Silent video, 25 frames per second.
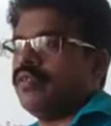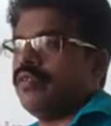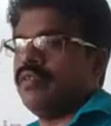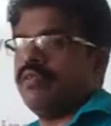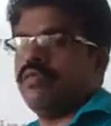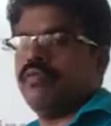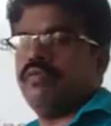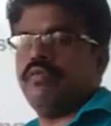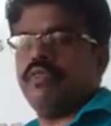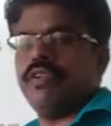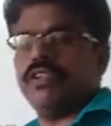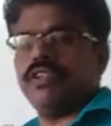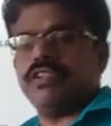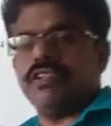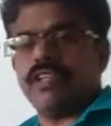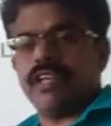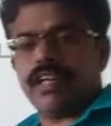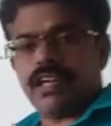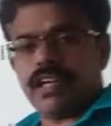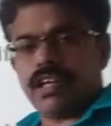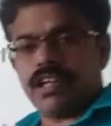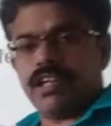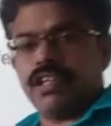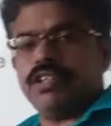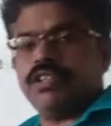we
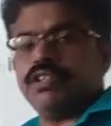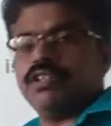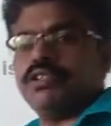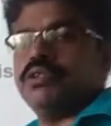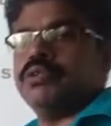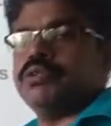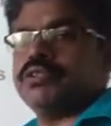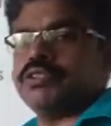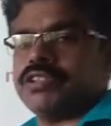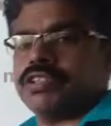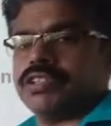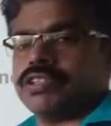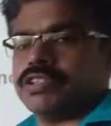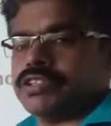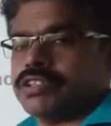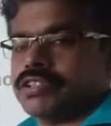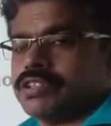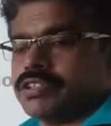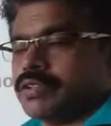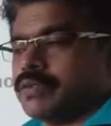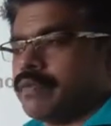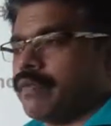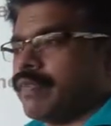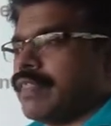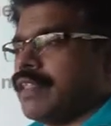generally use it,
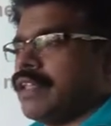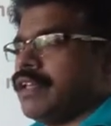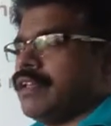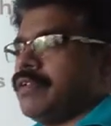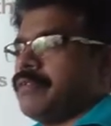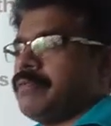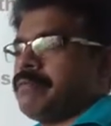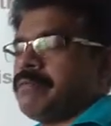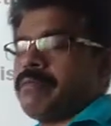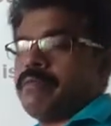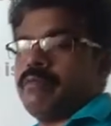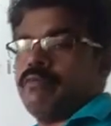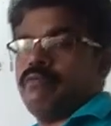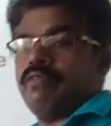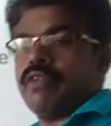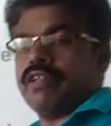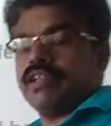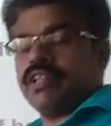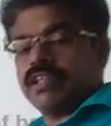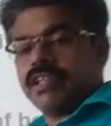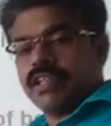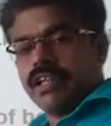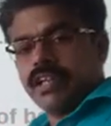whether